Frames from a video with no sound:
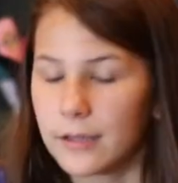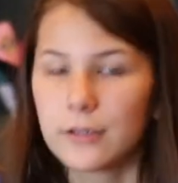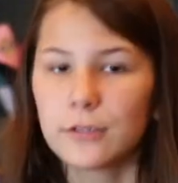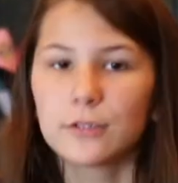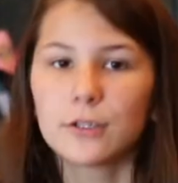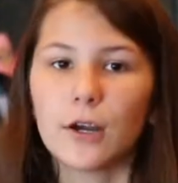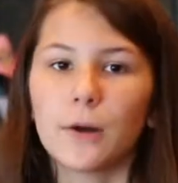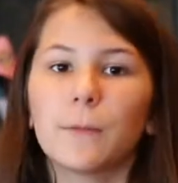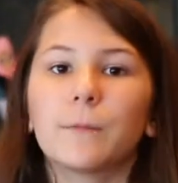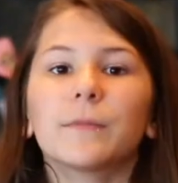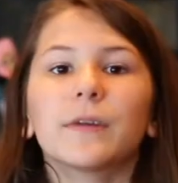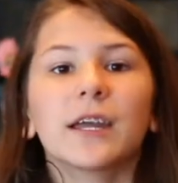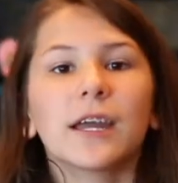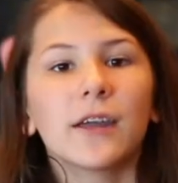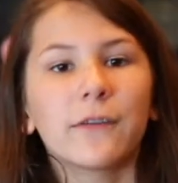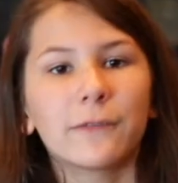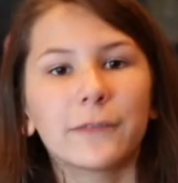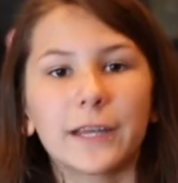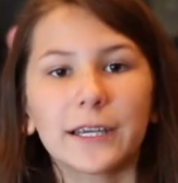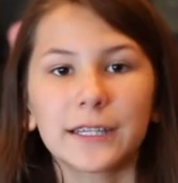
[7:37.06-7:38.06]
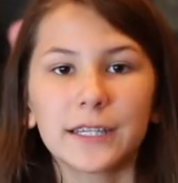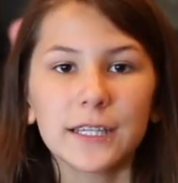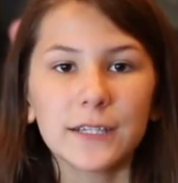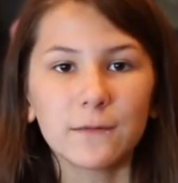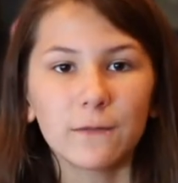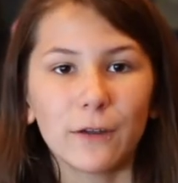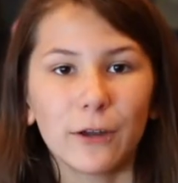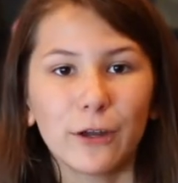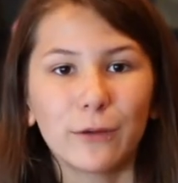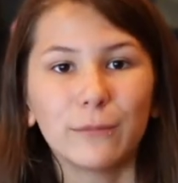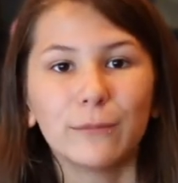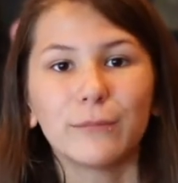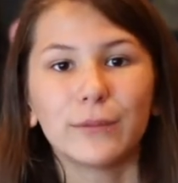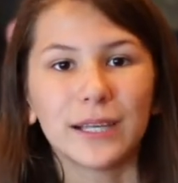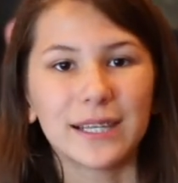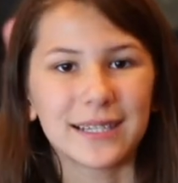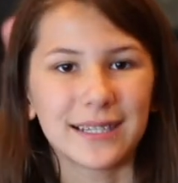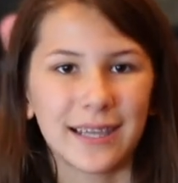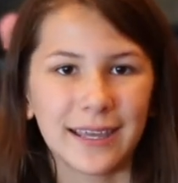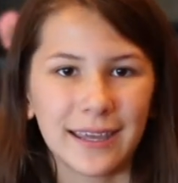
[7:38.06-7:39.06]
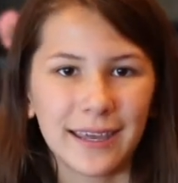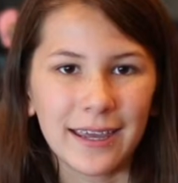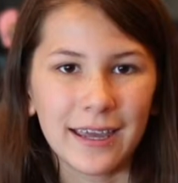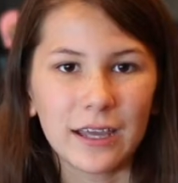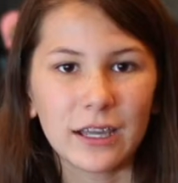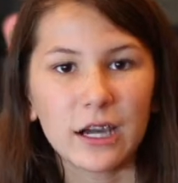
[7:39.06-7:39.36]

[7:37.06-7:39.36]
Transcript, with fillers: So, if you like this video, please like it